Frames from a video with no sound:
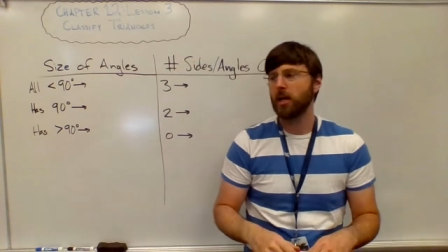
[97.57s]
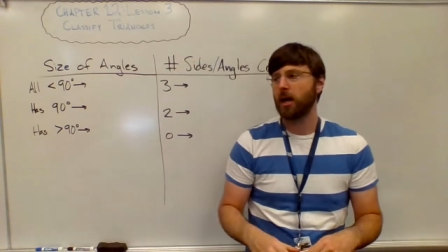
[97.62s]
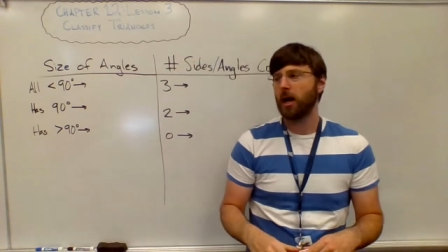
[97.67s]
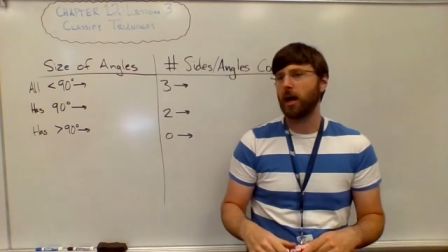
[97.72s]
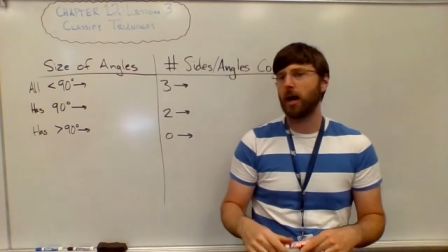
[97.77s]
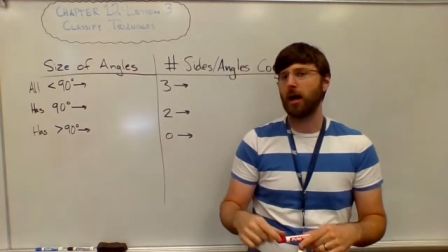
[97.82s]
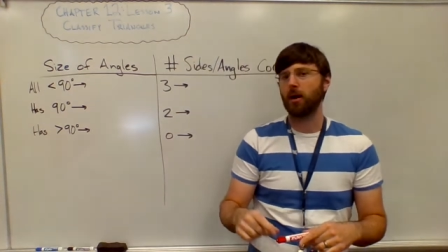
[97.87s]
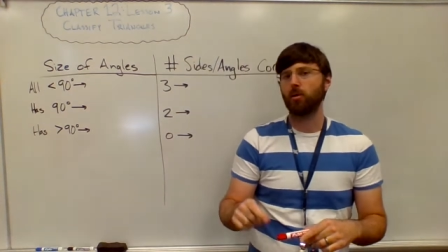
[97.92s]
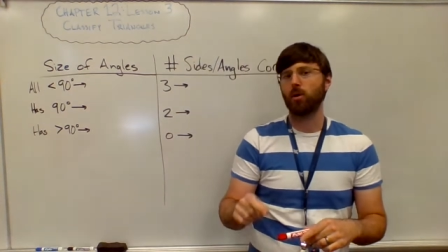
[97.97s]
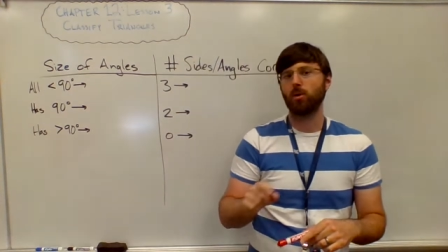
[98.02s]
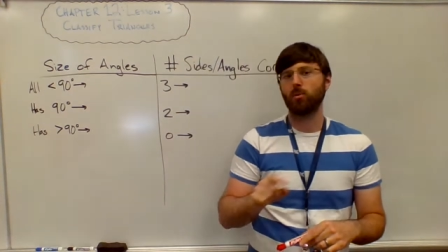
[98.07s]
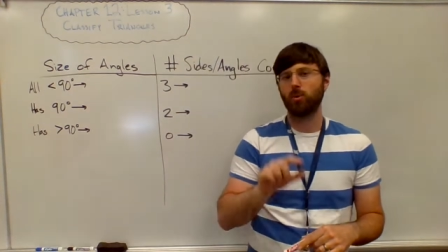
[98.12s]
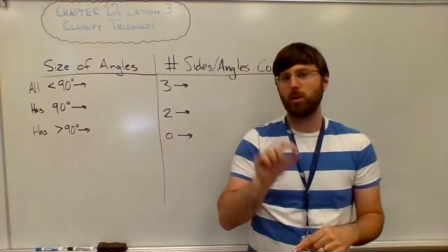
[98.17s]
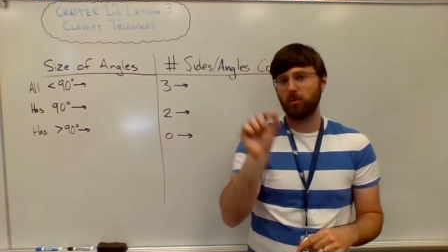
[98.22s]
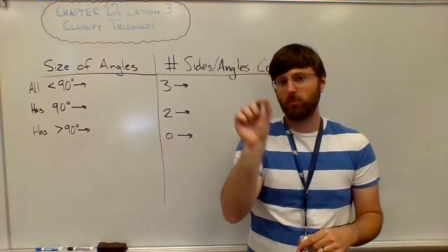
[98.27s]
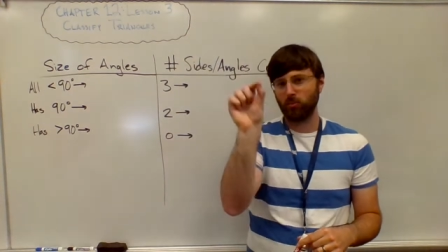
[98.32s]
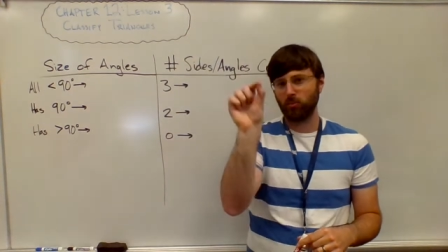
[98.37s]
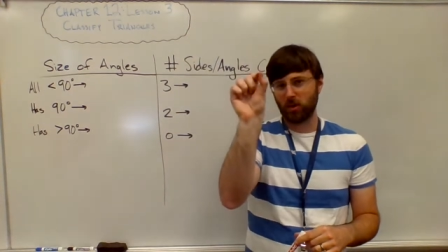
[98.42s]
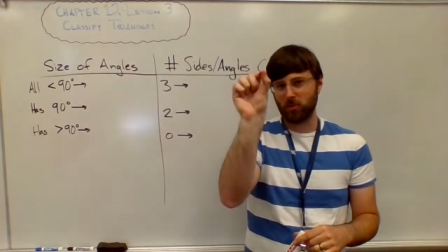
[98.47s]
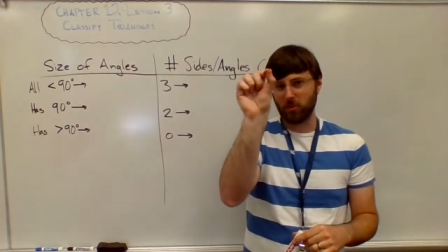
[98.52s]
and
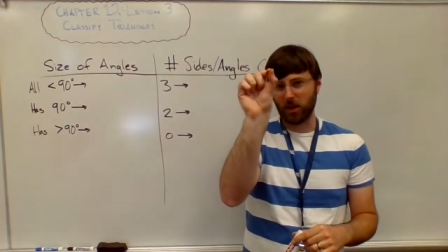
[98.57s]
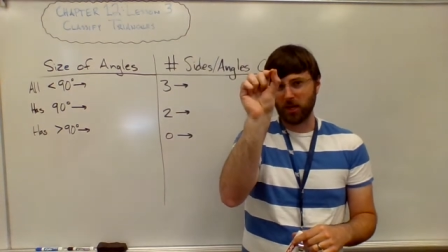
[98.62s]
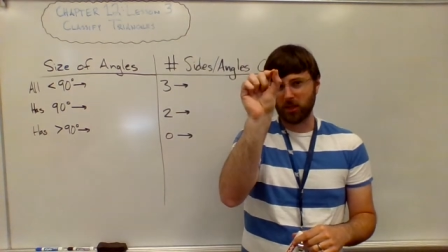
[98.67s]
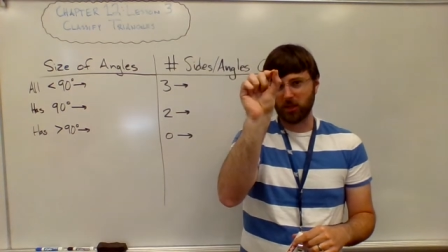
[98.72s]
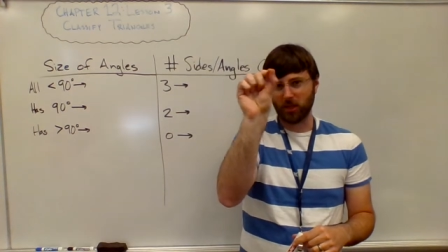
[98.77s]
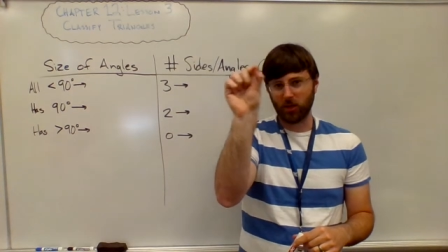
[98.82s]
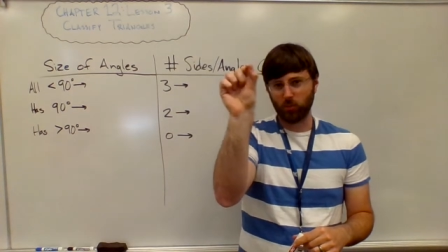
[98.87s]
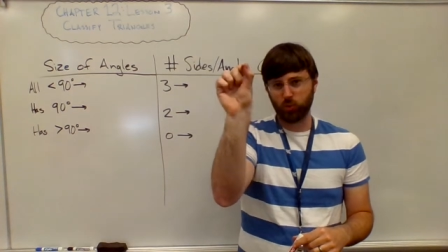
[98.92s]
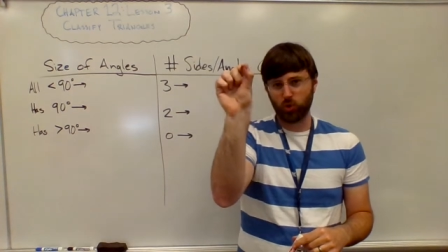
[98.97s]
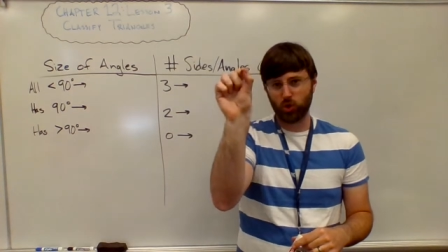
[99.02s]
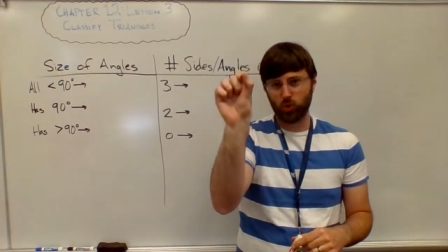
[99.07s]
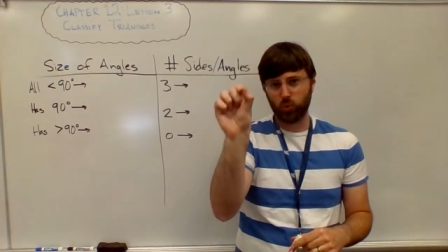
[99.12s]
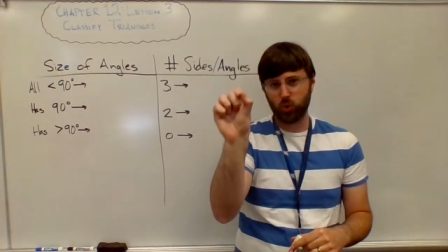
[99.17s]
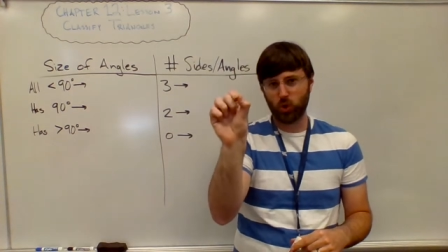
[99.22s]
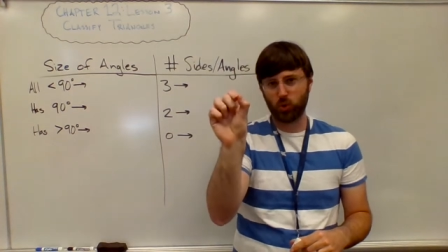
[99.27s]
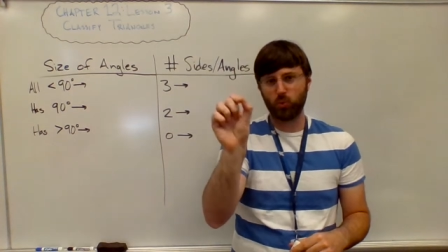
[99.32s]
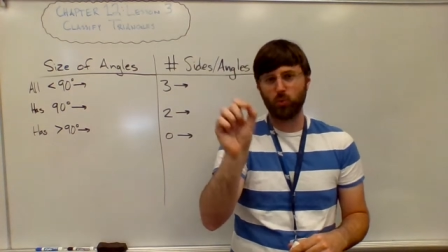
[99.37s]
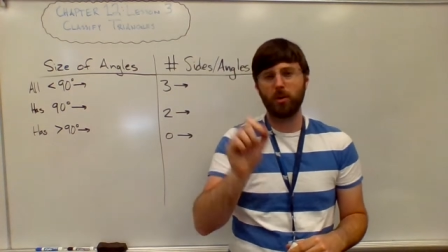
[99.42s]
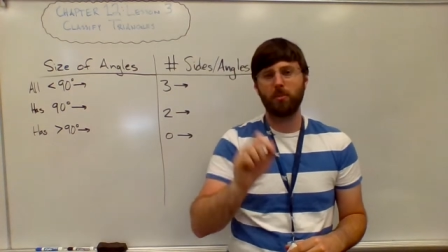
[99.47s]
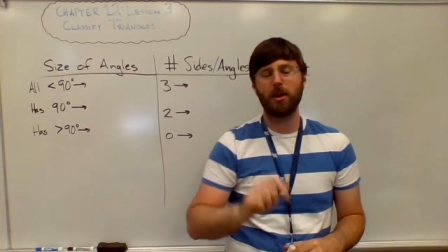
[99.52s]
we make
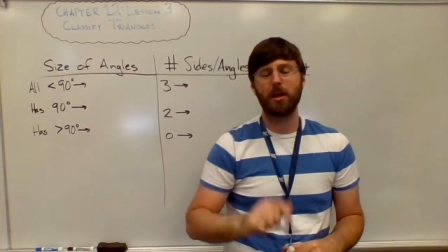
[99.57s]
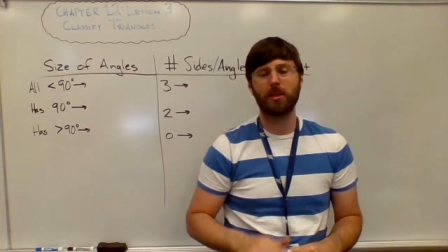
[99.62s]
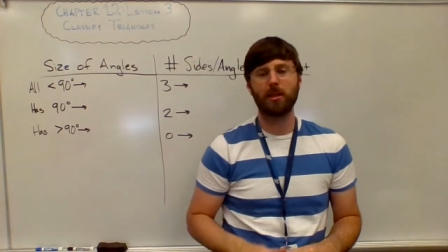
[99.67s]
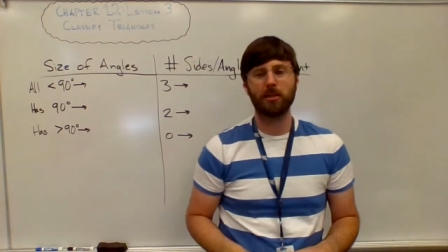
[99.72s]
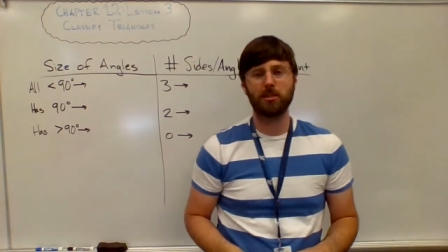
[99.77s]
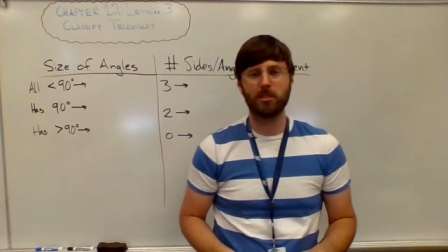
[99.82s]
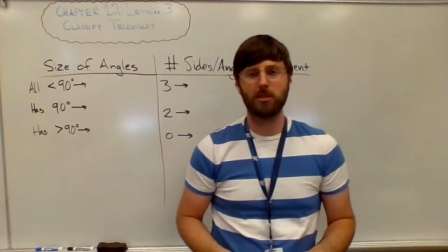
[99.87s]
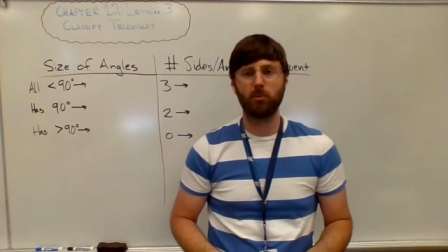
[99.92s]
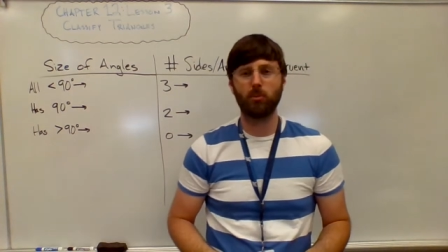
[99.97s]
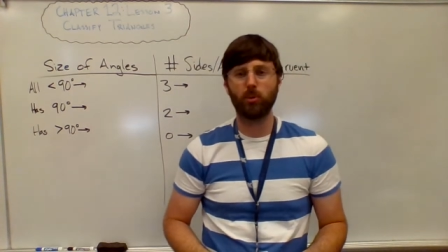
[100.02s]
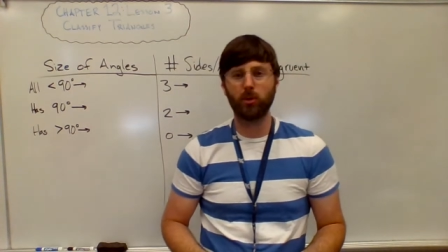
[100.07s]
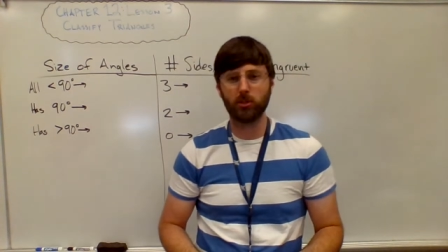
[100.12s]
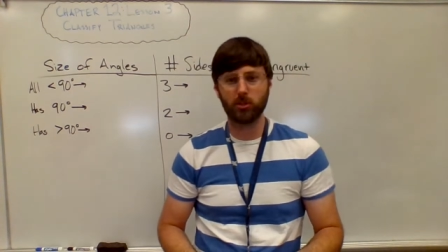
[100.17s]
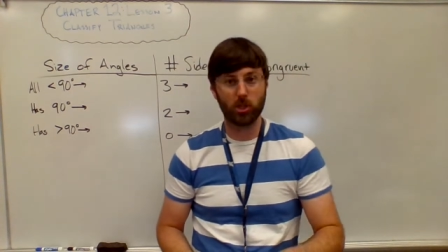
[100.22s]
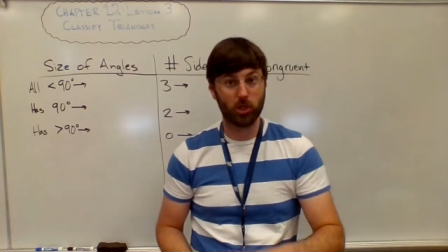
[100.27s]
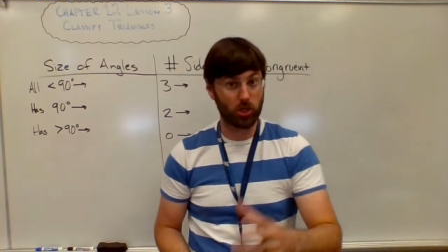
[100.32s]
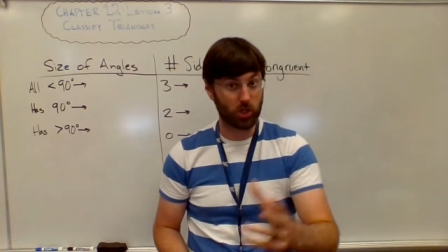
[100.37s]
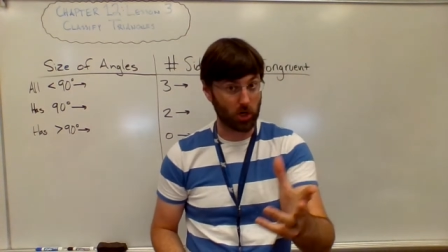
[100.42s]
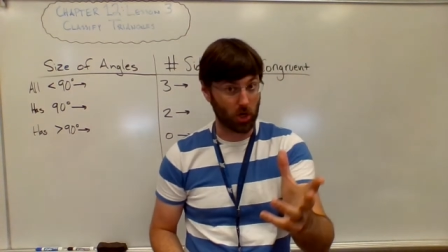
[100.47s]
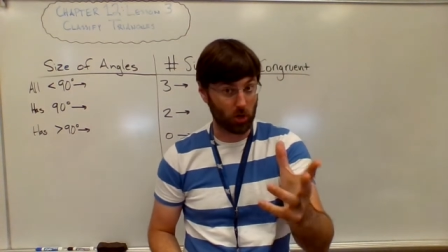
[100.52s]
that symbol
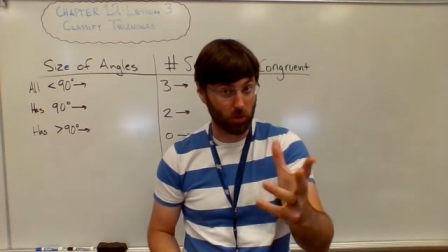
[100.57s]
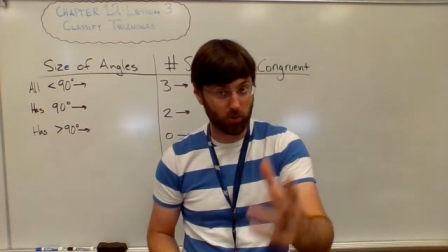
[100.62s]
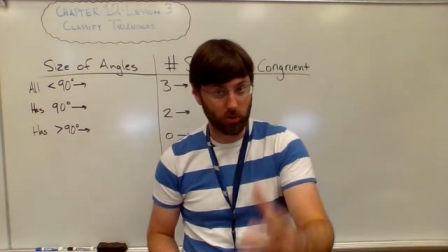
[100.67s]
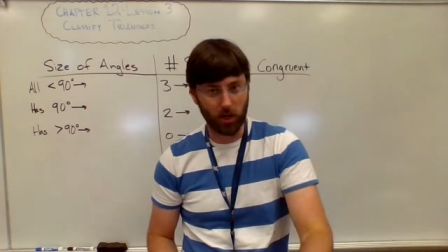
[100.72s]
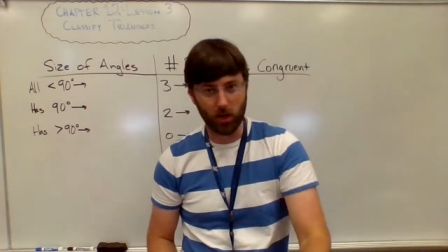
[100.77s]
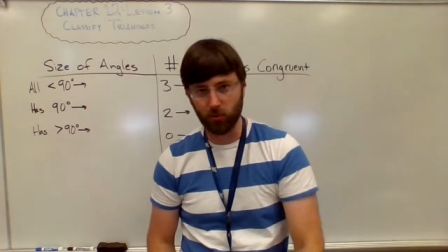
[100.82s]
to show